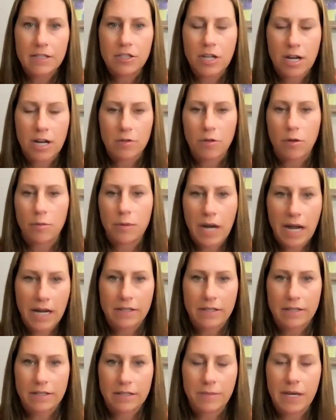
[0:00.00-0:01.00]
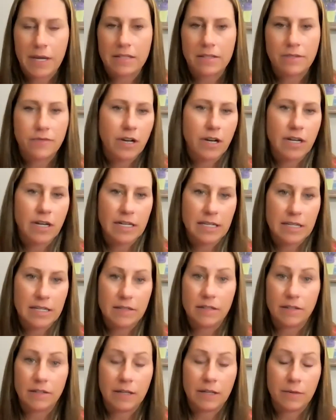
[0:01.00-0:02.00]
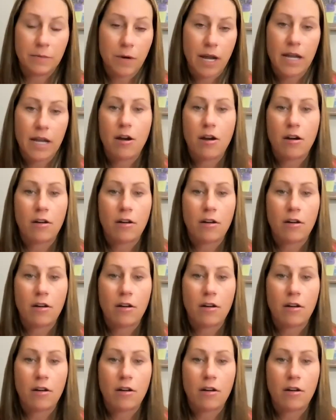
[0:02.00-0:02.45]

general practice space very easily, right?